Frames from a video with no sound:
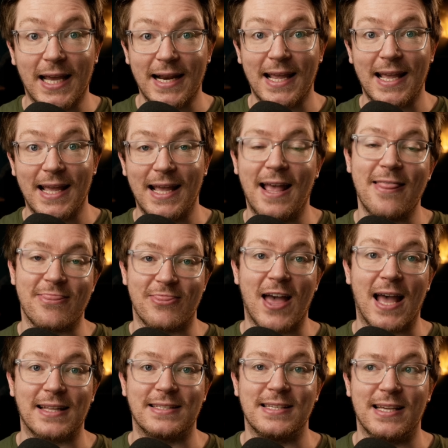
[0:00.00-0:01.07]
Ta-da!
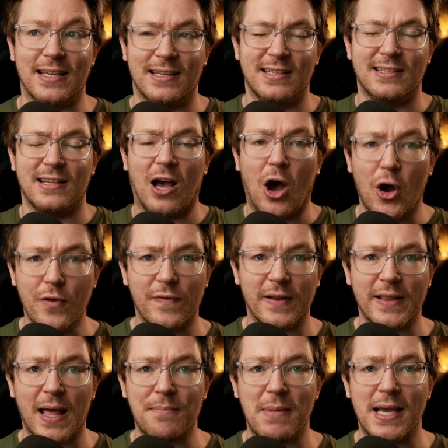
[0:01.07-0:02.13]
That's it.
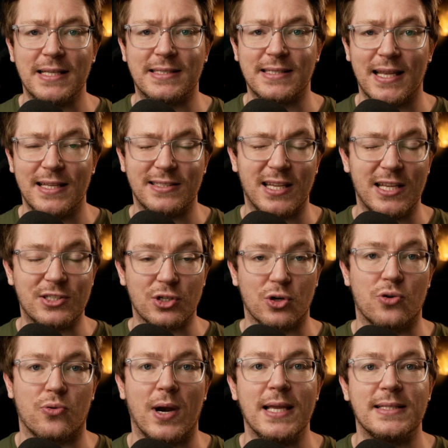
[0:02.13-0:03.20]
Hopefully that made sense. It's a
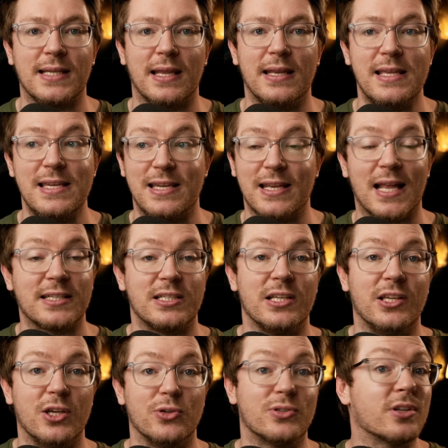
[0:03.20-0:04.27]
great technique you can
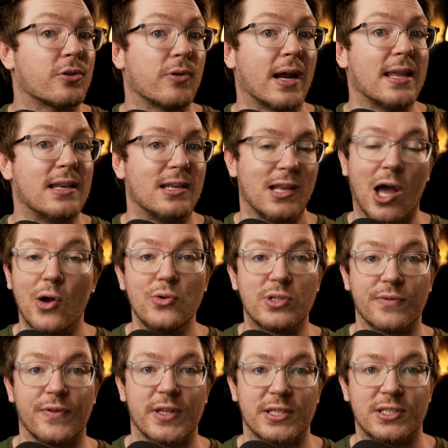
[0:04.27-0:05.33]
actually use to create
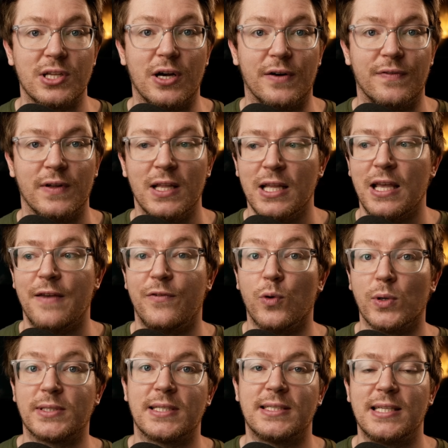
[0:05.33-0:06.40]
loads of other stuff. If
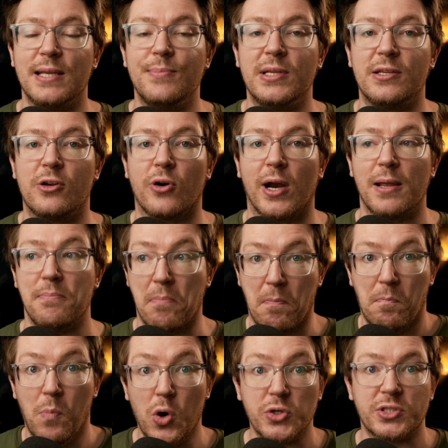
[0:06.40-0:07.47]
you want to see me create
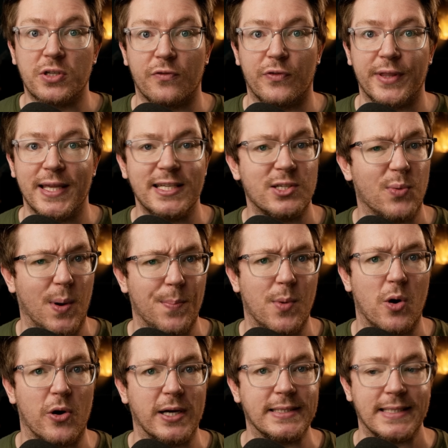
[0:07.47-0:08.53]
more stuff with this, you want
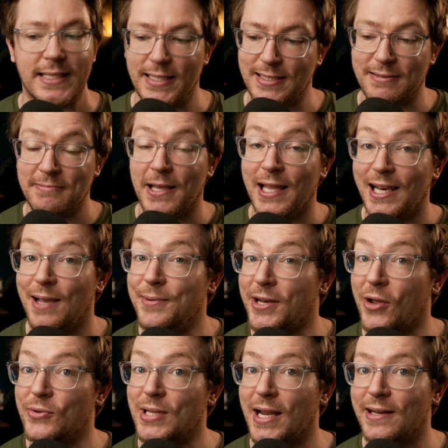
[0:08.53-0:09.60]
more ideas, let me
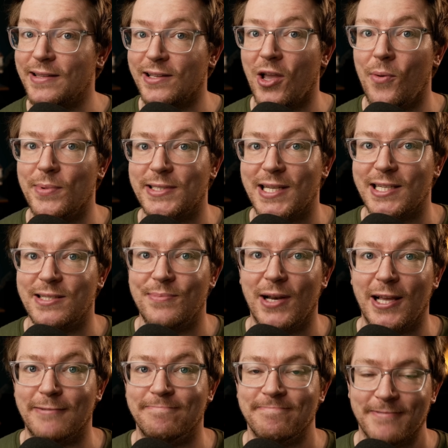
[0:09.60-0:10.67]
know down in the comment section
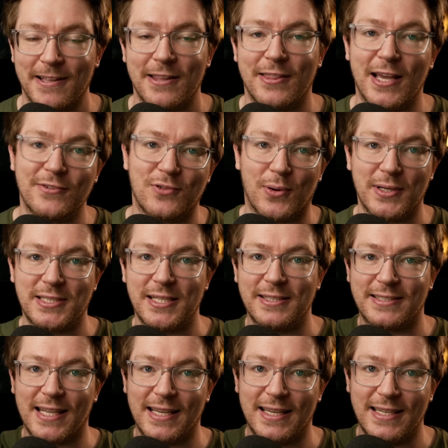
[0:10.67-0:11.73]
below. Thanks for
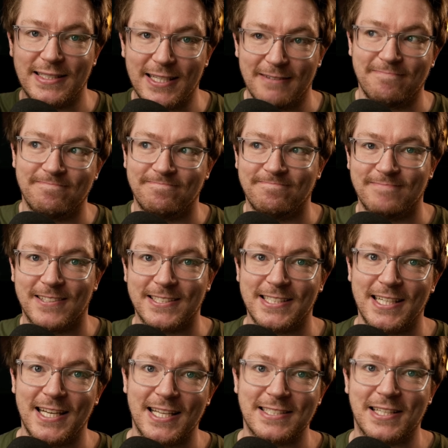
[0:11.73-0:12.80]
watching. Take it easy. I'll
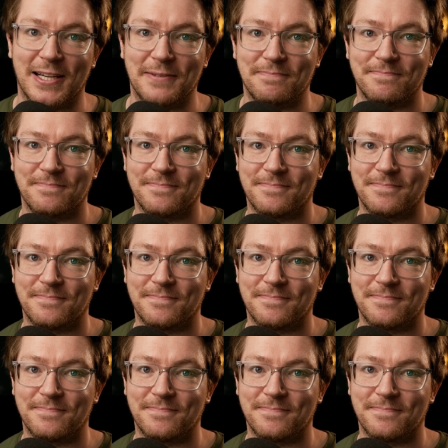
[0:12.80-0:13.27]
see you next time.